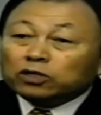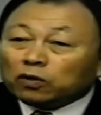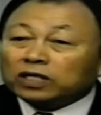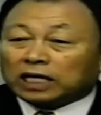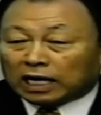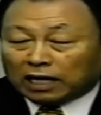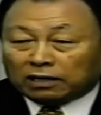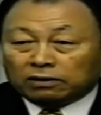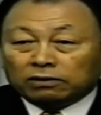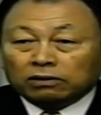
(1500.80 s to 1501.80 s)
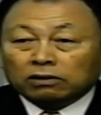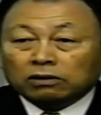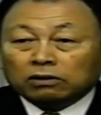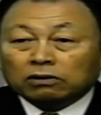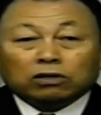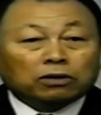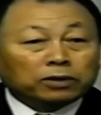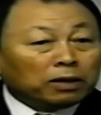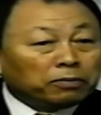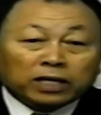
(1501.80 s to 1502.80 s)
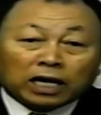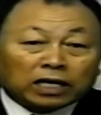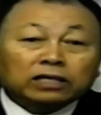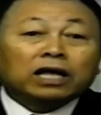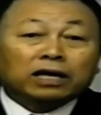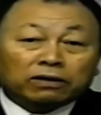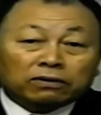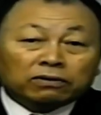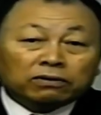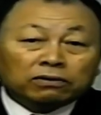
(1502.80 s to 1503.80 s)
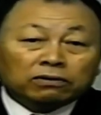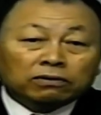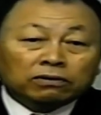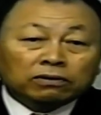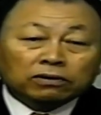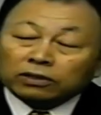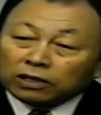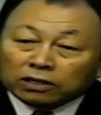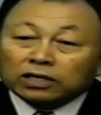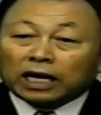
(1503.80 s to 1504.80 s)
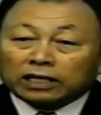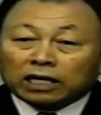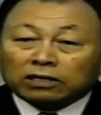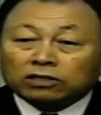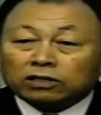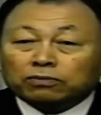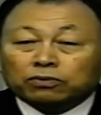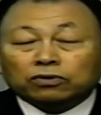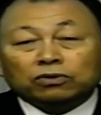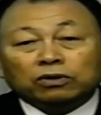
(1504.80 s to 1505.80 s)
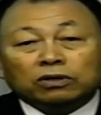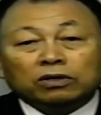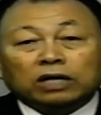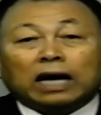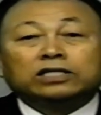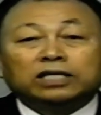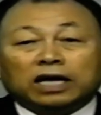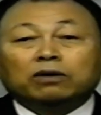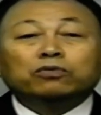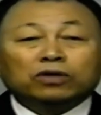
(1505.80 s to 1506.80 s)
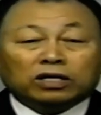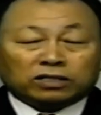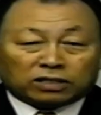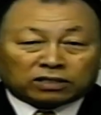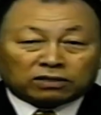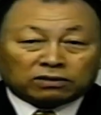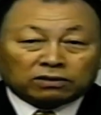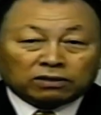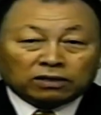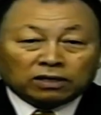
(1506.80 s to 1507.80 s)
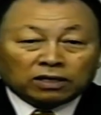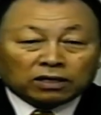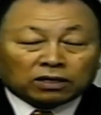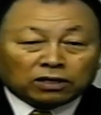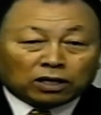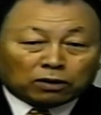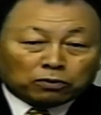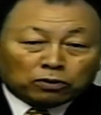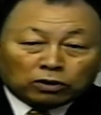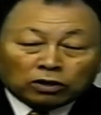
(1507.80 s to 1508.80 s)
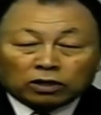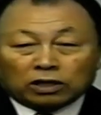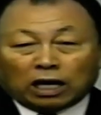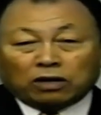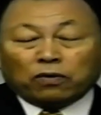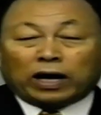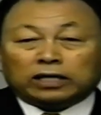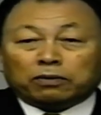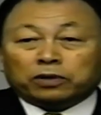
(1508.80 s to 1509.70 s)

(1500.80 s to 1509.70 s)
the saints, the country, the people. That's when our country will do well. But if you don't do this, then you're tied up to evil spirits.